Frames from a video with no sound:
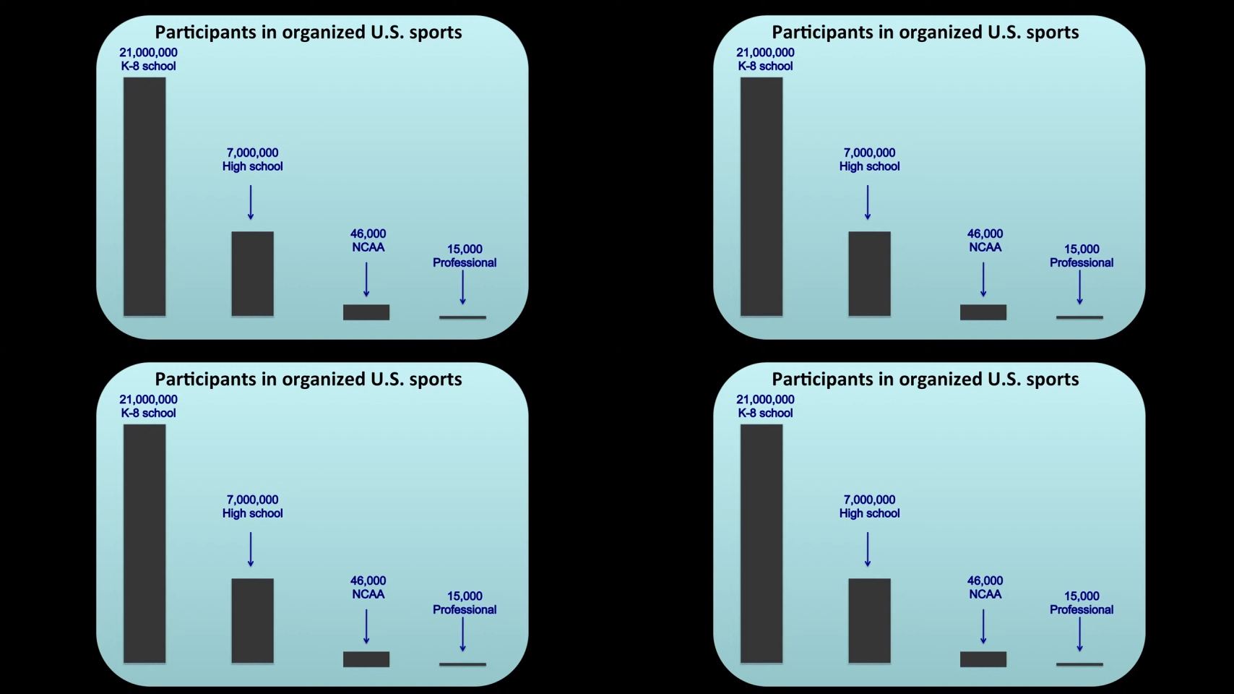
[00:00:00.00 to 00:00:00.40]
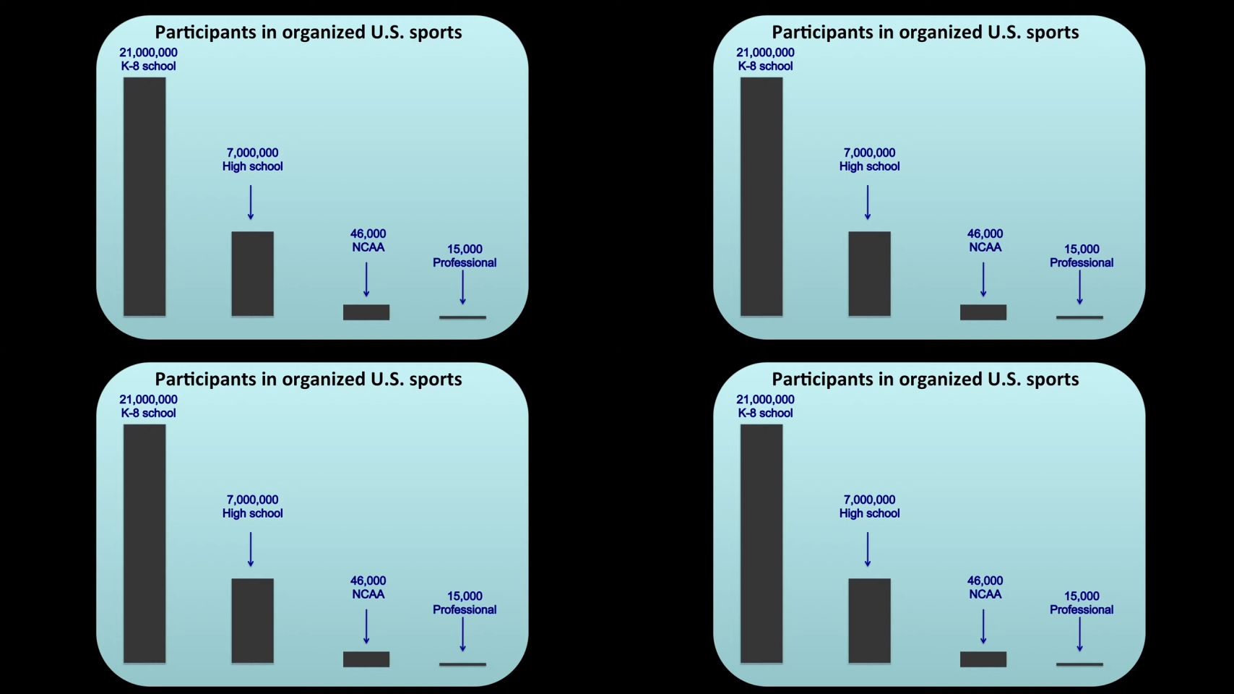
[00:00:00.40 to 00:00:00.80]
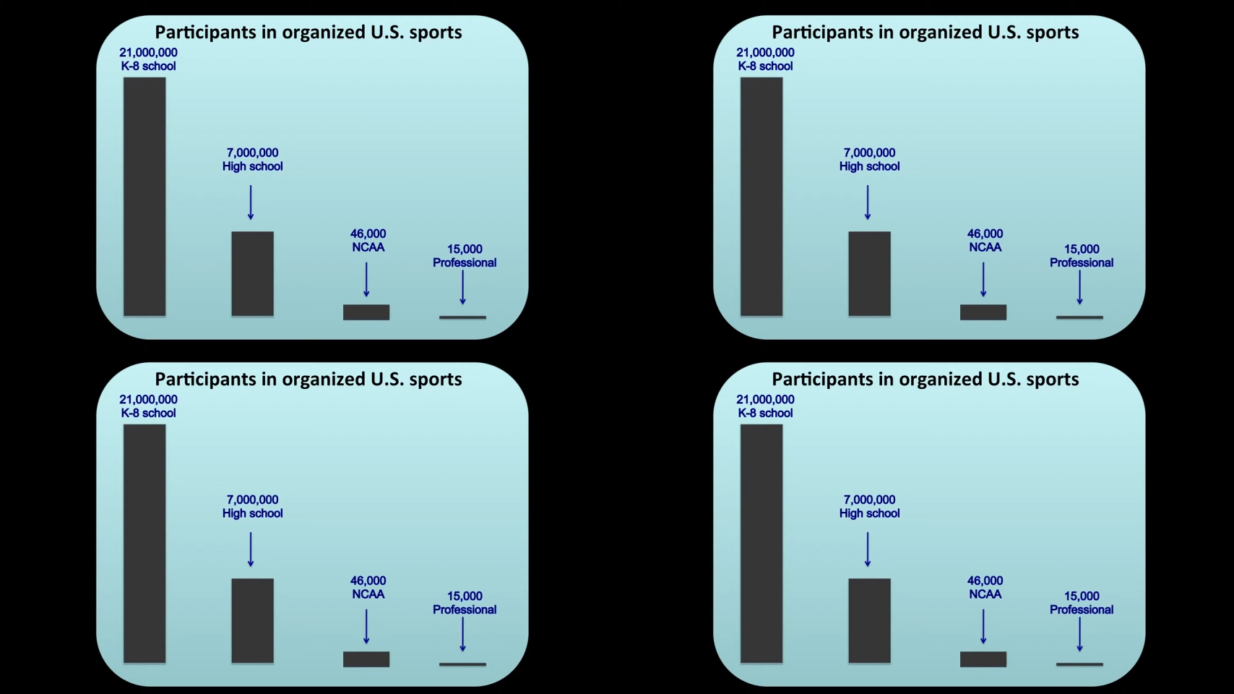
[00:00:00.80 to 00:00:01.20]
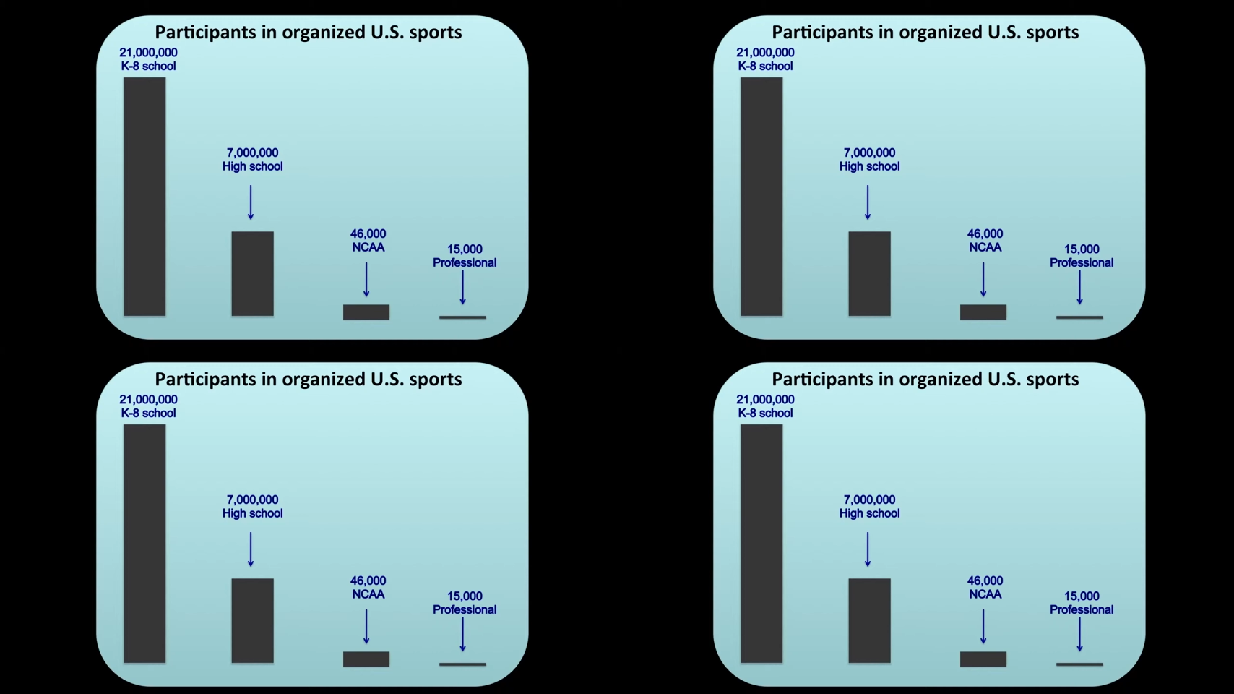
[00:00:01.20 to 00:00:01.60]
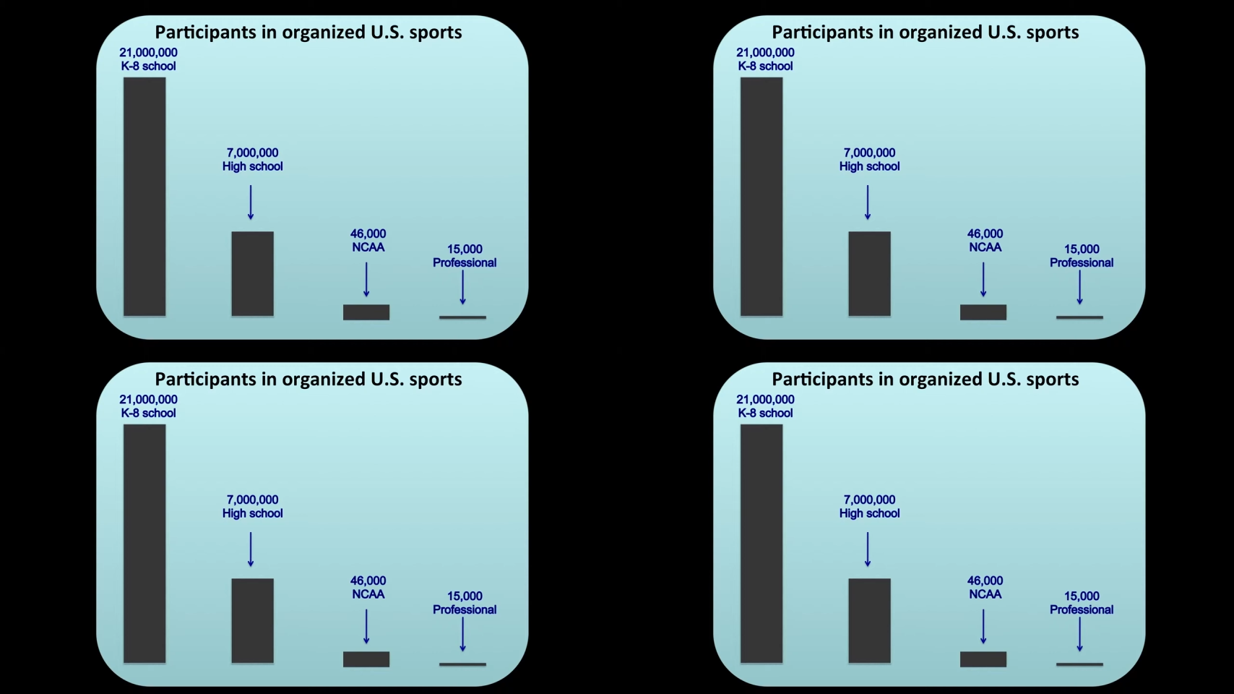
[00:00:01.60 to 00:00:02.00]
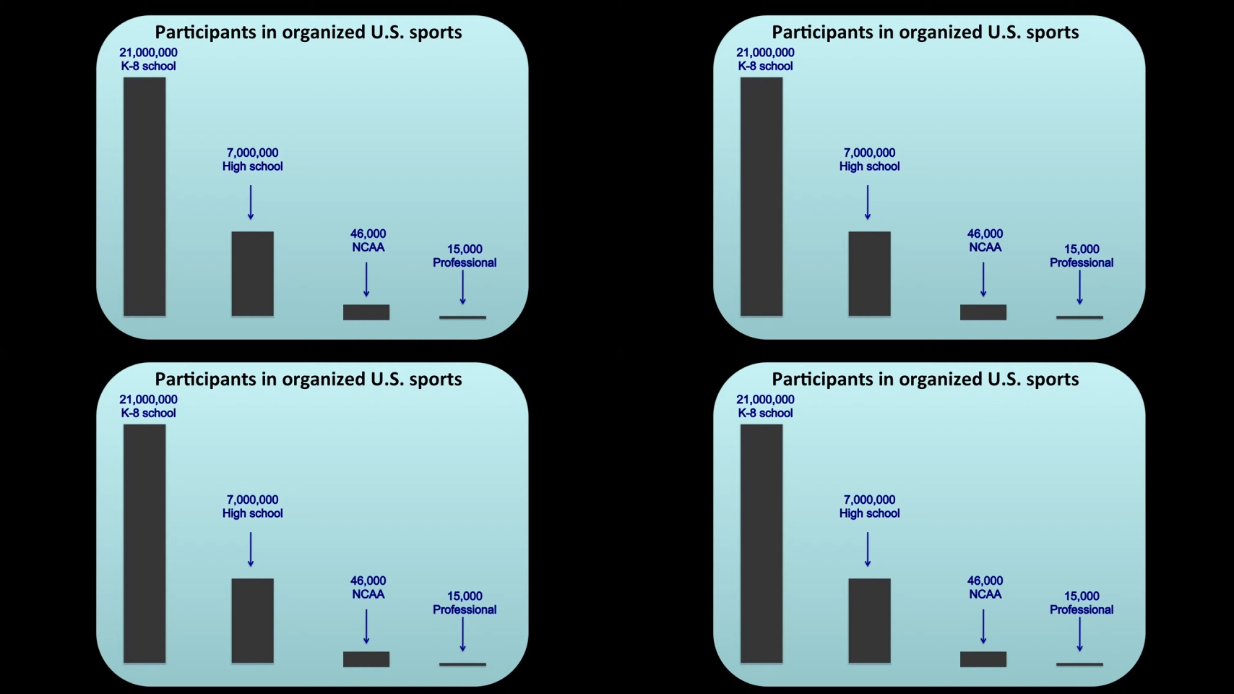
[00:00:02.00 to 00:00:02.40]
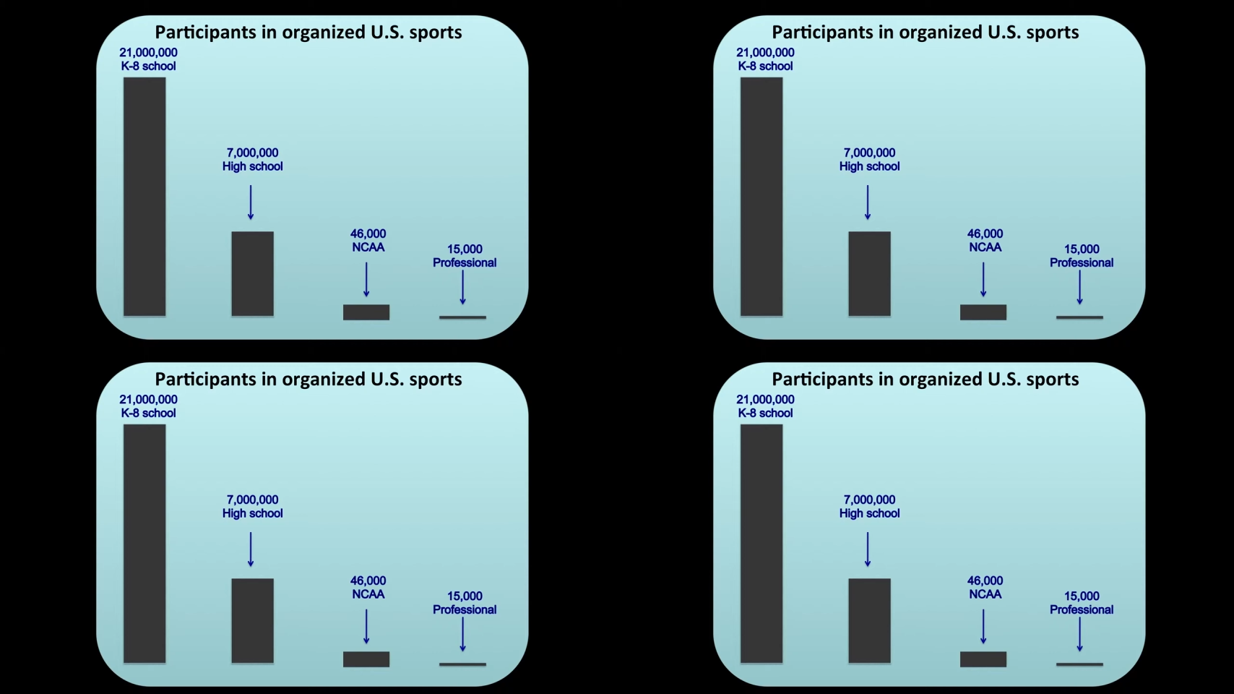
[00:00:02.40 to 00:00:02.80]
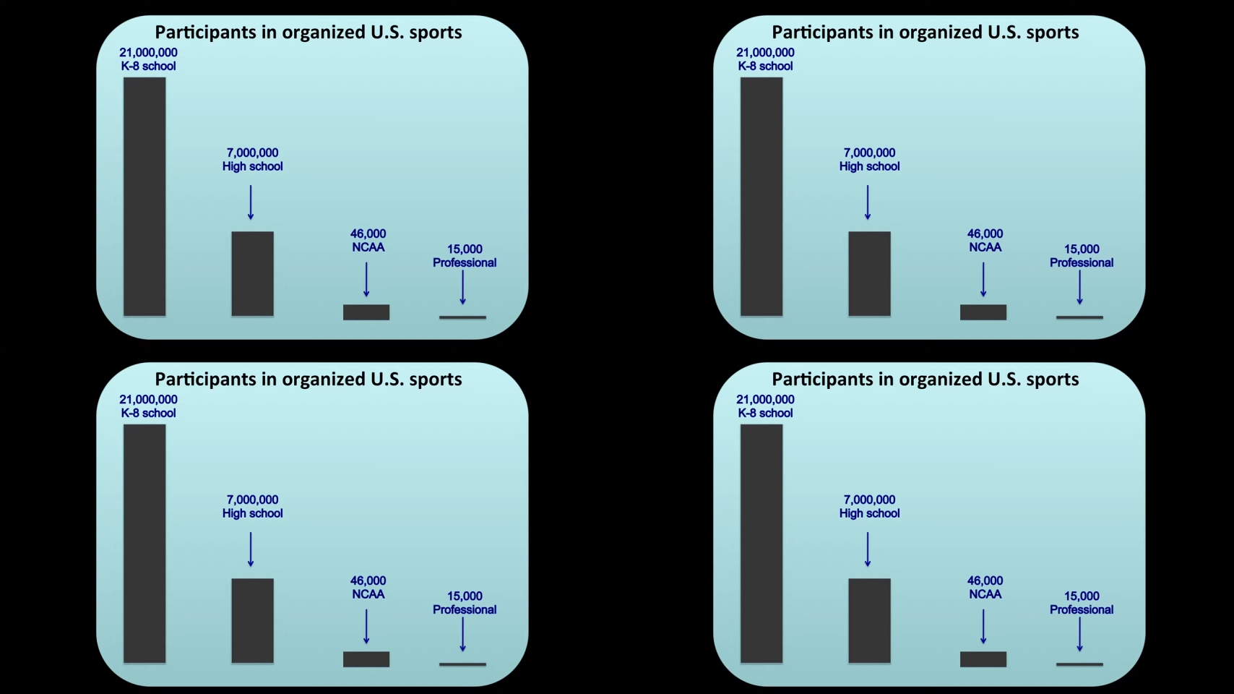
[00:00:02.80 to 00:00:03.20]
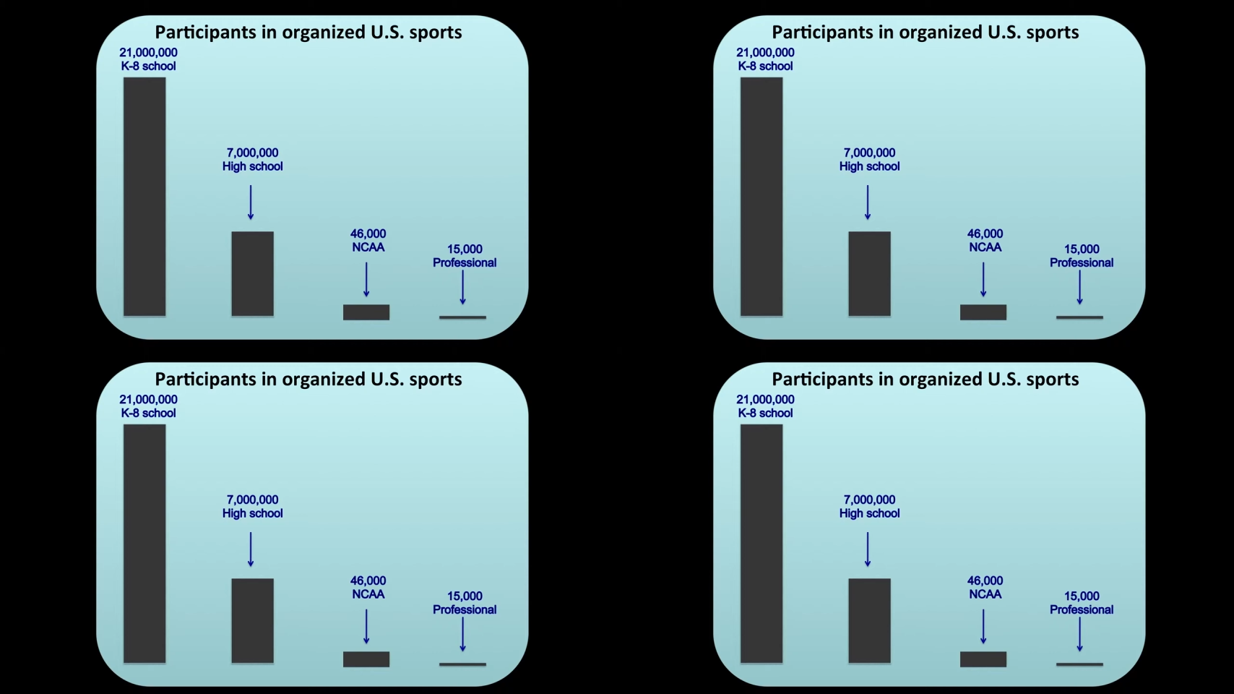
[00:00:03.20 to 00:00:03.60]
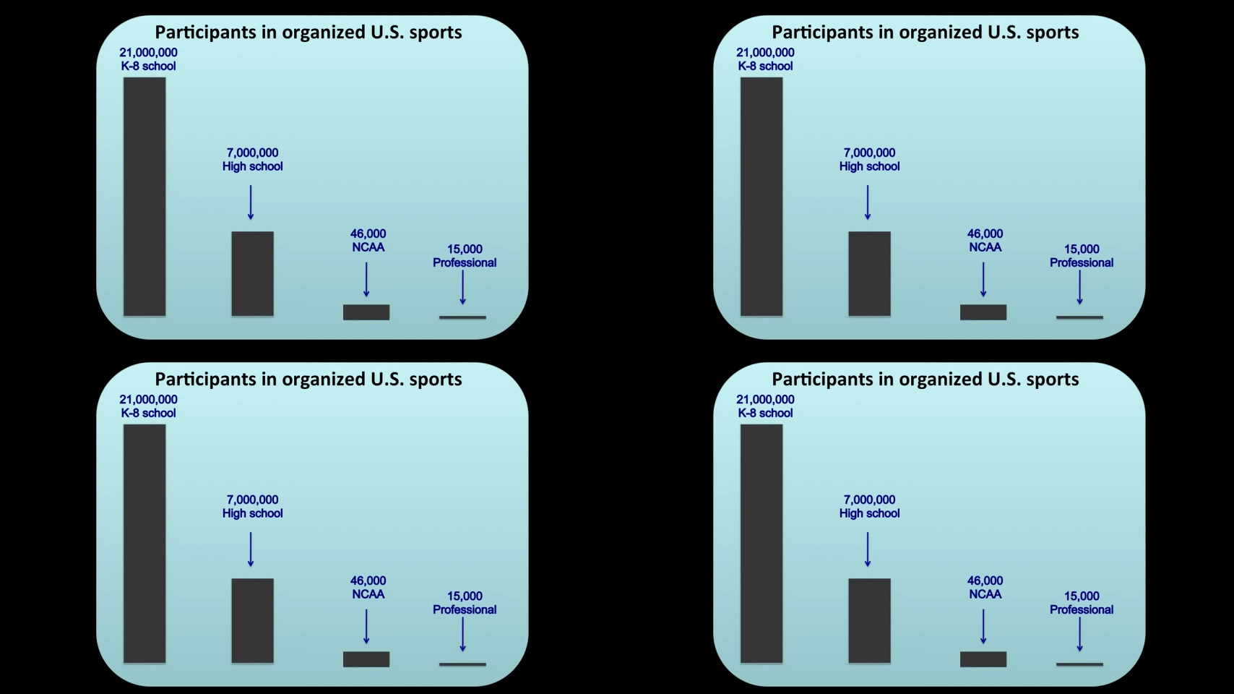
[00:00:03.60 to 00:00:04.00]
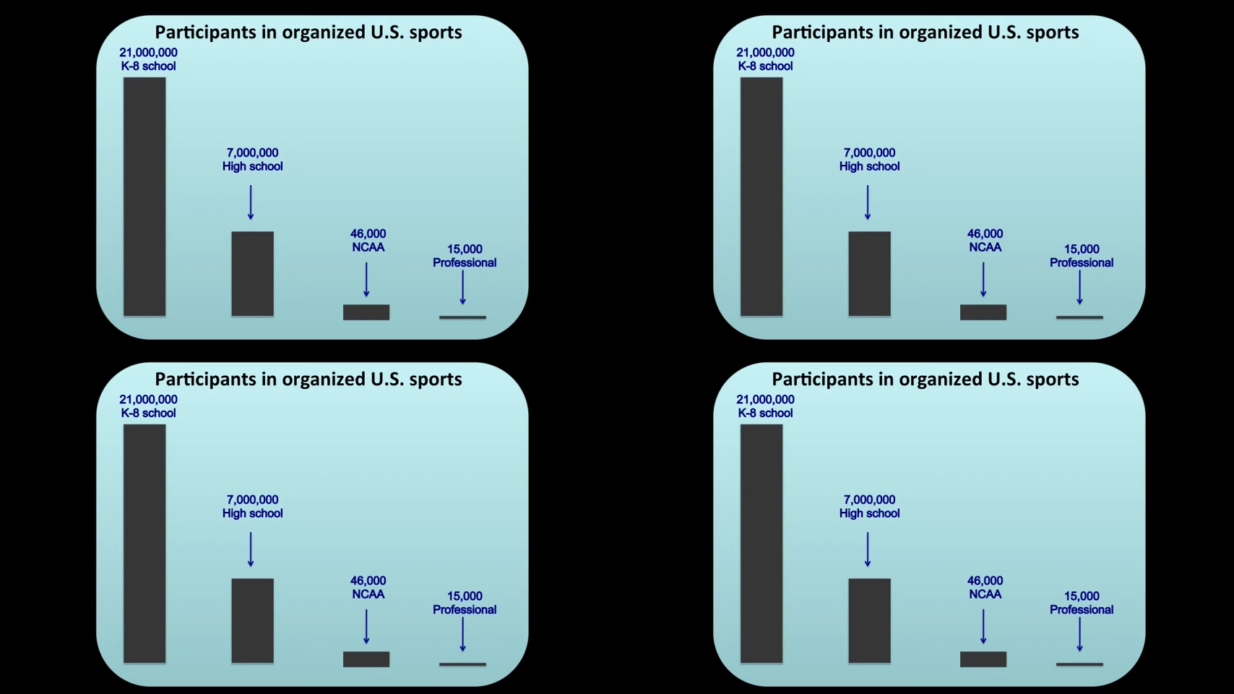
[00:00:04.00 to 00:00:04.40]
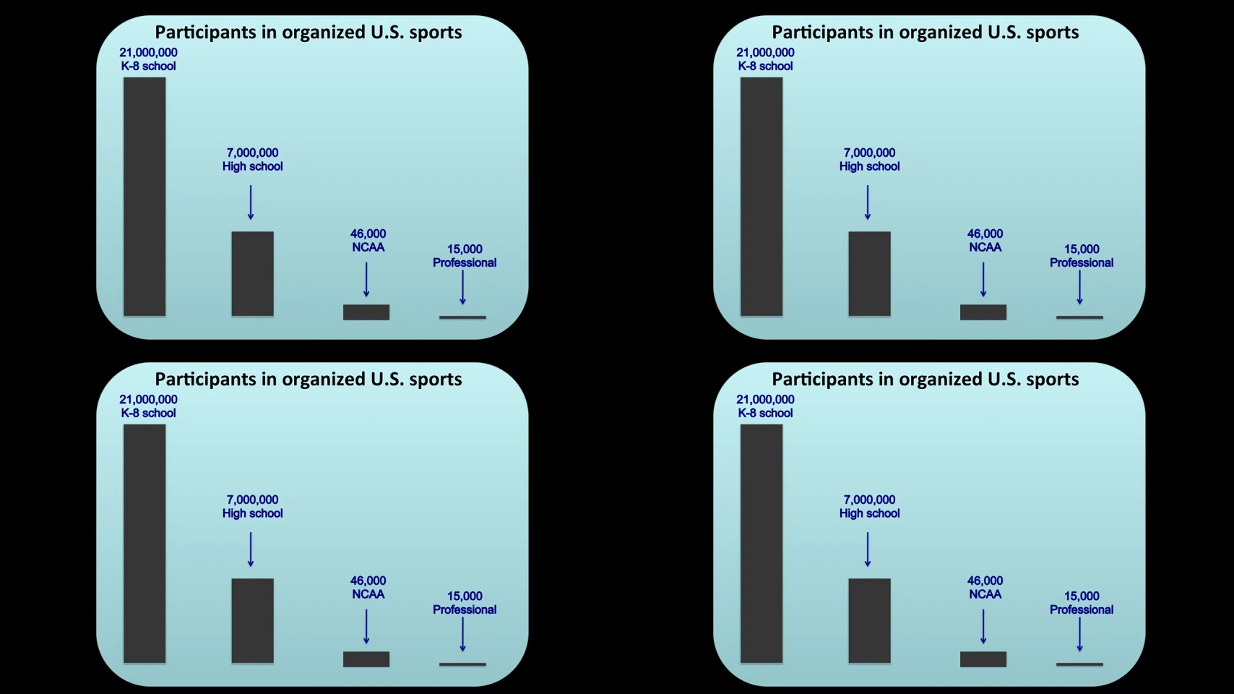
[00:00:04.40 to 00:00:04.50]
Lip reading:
Nobody's mouth can be seen.